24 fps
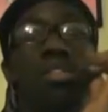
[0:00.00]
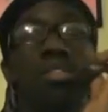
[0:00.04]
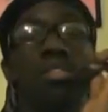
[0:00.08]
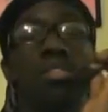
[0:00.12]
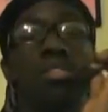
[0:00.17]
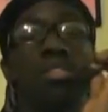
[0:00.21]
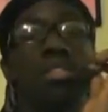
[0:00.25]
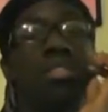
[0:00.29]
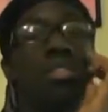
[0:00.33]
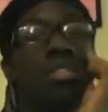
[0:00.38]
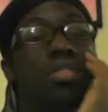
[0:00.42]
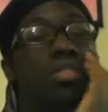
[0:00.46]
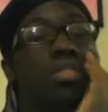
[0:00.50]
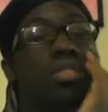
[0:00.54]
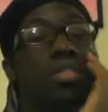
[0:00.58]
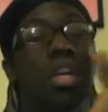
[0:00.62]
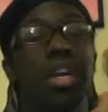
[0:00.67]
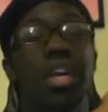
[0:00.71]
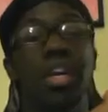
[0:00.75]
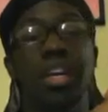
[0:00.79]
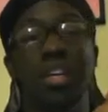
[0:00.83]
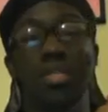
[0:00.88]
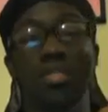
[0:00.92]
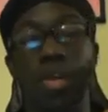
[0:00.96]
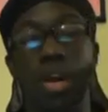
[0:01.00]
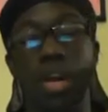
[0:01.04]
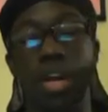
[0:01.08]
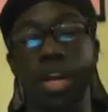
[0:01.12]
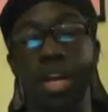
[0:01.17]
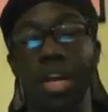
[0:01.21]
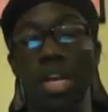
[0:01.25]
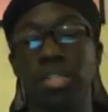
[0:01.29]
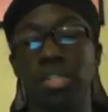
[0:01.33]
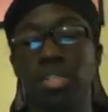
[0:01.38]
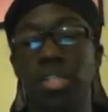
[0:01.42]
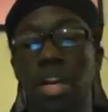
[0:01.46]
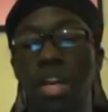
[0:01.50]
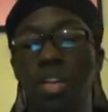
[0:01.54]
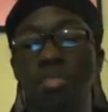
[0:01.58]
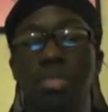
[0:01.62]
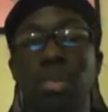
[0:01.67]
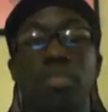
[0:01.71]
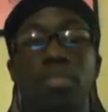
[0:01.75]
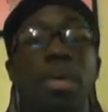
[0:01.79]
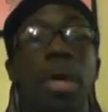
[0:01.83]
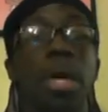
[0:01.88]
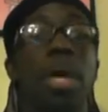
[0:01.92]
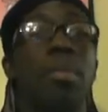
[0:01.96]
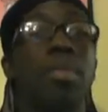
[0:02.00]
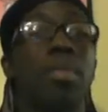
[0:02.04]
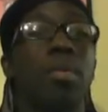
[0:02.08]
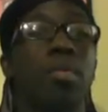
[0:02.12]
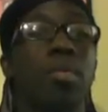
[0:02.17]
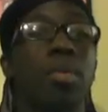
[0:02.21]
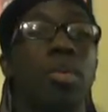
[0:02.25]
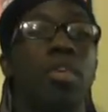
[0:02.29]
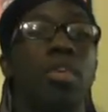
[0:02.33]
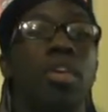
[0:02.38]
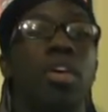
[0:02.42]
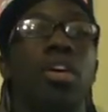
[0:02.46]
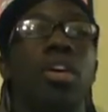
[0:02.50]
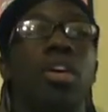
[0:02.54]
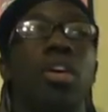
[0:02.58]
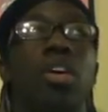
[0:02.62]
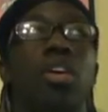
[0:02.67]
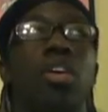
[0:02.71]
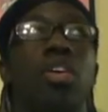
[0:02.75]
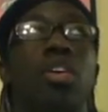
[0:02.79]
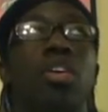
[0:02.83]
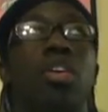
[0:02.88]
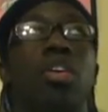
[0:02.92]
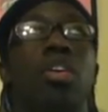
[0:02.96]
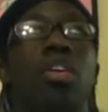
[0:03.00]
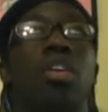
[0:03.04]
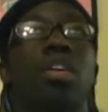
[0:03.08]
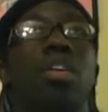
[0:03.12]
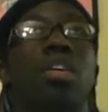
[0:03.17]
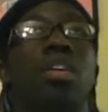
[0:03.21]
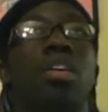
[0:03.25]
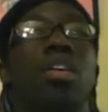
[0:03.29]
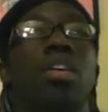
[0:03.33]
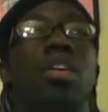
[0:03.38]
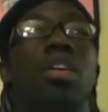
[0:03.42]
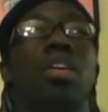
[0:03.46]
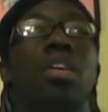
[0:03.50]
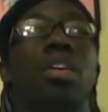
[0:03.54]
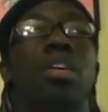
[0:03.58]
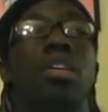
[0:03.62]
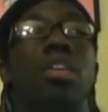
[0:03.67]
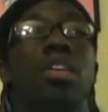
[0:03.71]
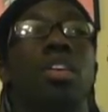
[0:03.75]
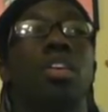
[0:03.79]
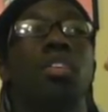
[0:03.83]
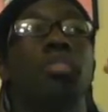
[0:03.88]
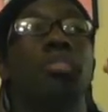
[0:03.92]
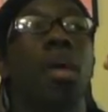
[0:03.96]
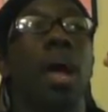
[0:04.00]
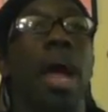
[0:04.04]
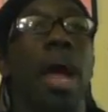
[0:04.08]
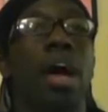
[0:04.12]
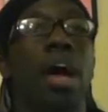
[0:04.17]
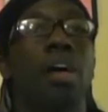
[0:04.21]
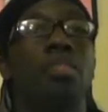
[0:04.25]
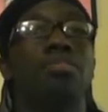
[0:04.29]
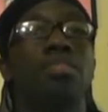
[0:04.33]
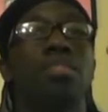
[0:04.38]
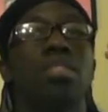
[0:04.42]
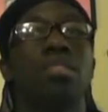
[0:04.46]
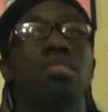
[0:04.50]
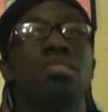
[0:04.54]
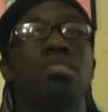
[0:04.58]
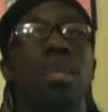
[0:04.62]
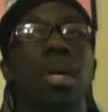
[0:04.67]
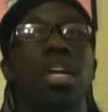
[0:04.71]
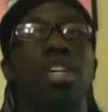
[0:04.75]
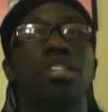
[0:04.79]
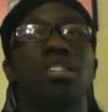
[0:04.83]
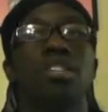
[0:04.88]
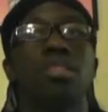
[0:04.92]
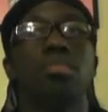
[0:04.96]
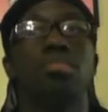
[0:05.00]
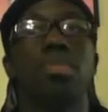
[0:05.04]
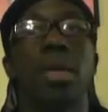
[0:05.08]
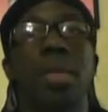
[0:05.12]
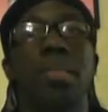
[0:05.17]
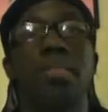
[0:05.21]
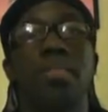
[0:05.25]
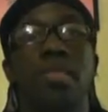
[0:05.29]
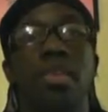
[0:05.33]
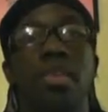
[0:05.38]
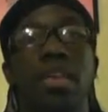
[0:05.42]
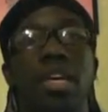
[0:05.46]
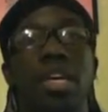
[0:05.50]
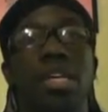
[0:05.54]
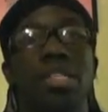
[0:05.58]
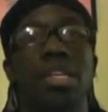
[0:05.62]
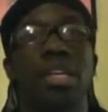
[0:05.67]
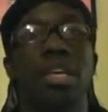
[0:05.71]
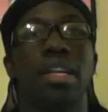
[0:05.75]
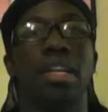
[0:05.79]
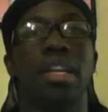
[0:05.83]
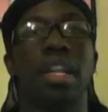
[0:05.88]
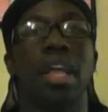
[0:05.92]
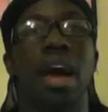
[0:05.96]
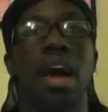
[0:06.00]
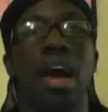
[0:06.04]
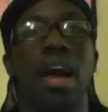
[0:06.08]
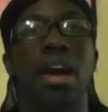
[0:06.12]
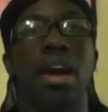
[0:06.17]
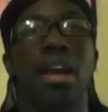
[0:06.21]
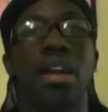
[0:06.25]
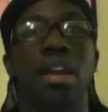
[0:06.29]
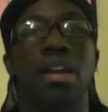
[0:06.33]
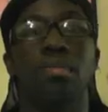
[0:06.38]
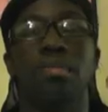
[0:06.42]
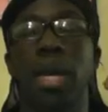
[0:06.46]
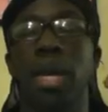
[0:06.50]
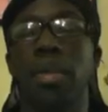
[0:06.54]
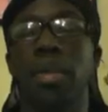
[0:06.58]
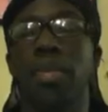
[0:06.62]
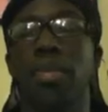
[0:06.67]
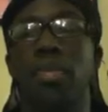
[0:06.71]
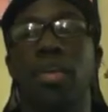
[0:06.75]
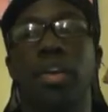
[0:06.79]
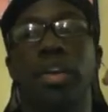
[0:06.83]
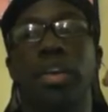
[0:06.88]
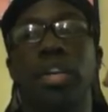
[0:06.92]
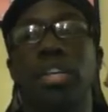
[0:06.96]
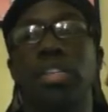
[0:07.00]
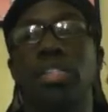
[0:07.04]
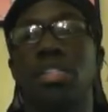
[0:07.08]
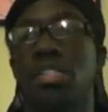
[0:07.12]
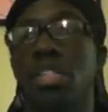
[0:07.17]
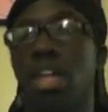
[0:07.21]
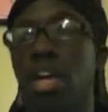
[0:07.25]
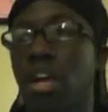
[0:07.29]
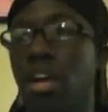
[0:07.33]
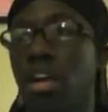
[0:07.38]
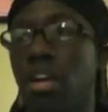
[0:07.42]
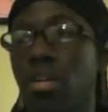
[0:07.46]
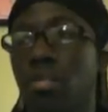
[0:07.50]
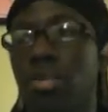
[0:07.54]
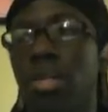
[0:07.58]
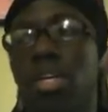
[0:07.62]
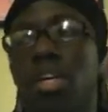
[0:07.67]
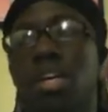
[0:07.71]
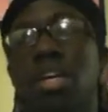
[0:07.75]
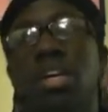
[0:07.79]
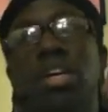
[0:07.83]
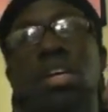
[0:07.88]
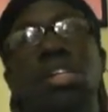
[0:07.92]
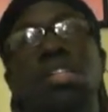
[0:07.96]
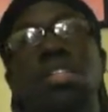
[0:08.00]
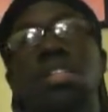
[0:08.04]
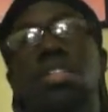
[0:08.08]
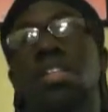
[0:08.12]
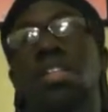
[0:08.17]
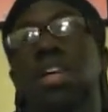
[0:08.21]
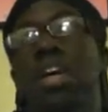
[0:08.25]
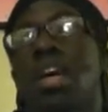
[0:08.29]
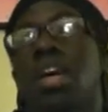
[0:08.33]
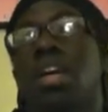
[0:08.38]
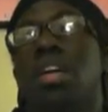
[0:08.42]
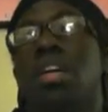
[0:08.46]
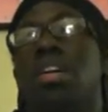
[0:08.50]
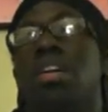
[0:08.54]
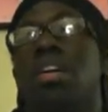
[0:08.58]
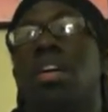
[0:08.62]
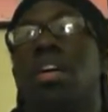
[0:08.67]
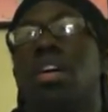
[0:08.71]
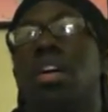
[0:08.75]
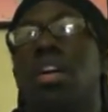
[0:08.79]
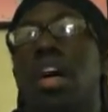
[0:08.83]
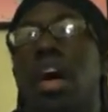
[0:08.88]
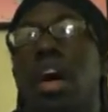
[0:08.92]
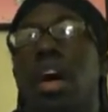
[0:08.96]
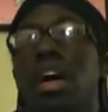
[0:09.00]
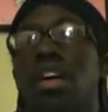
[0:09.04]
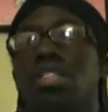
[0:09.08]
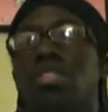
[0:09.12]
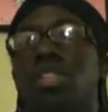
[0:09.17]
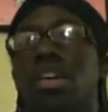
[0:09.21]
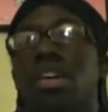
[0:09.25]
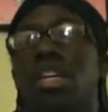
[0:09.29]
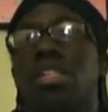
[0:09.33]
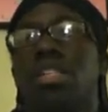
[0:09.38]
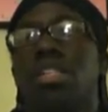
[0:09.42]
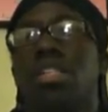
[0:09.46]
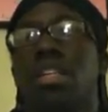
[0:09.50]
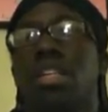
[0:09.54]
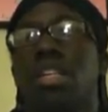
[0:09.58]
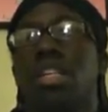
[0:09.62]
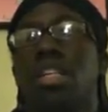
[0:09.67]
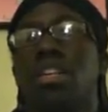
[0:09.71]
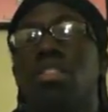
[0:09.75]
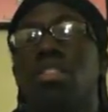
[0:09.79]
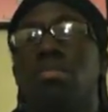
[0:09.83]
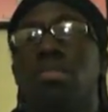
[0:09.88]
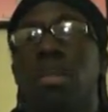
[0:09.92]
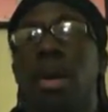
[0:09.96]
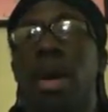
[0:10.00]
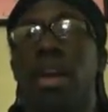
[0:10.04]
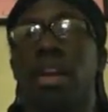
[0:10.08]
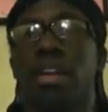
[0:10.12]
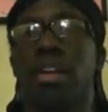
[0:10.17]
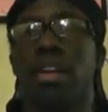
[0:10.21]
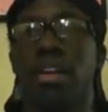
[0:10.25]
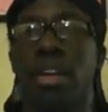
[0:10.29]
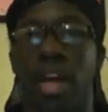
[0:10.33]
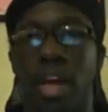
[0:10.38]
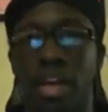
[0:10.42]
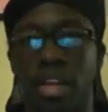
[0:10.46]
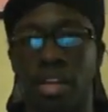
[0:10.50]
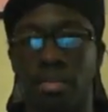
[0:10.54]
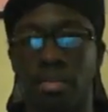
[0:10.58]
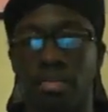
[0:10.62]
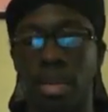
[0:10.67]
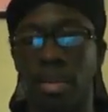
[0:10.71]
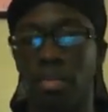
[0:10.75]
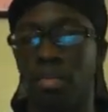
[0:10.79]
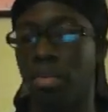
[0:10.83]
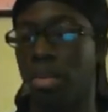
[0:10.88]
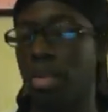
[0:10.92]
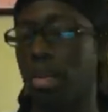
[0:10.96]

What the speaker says: Well, anyway, it's like with paperwork, you have to make sure paperwork is in line and paperwork is there because a contract is a legal binding document.